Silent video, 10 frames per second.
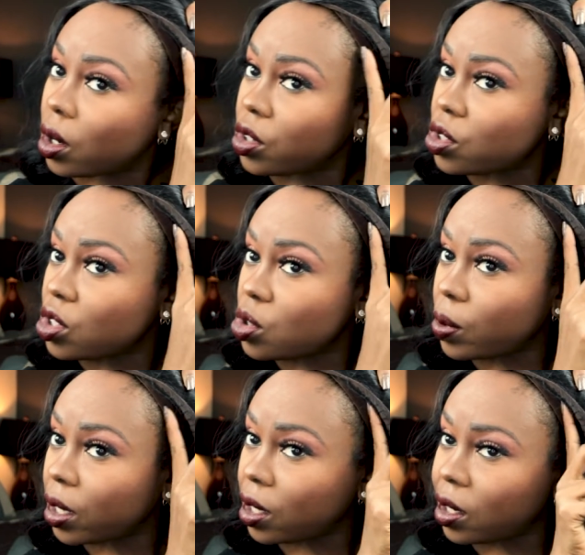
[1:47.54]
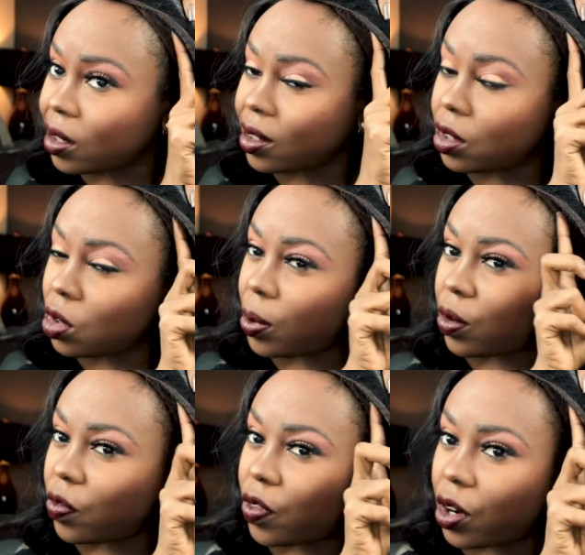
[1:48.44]
are situated a little
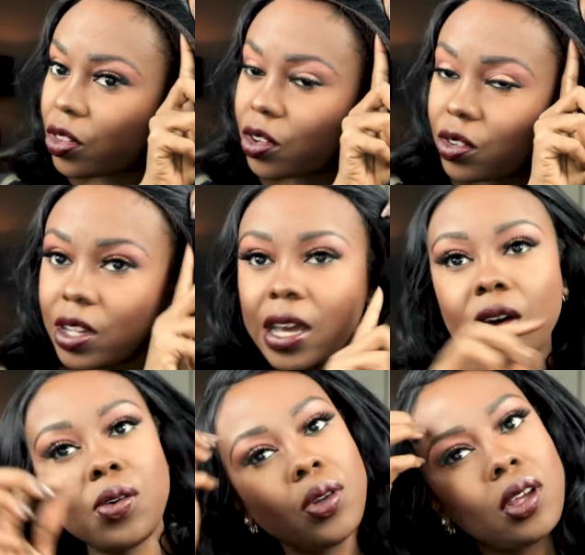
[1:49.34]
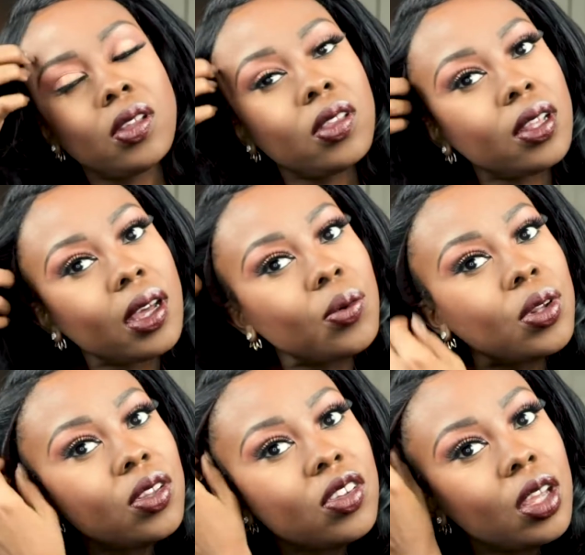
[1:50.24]
bit farther down than I
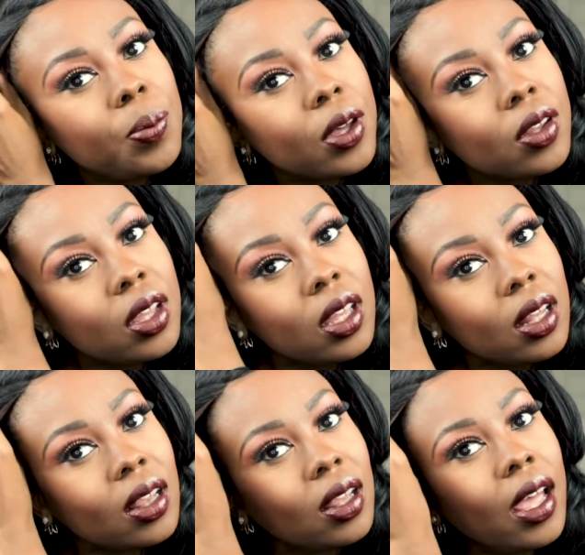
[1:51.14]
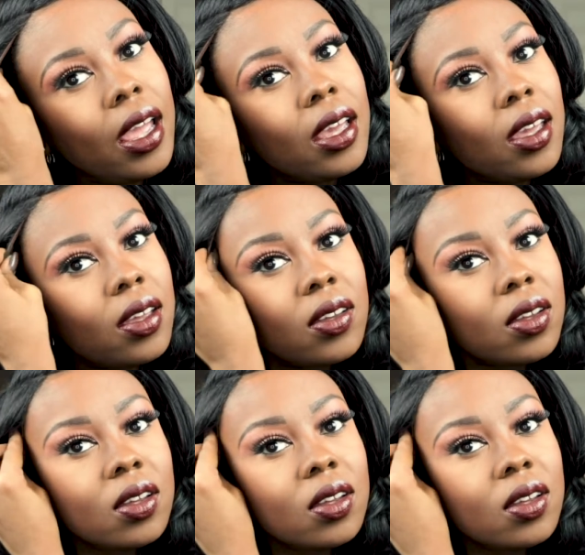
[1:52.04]
would typically like.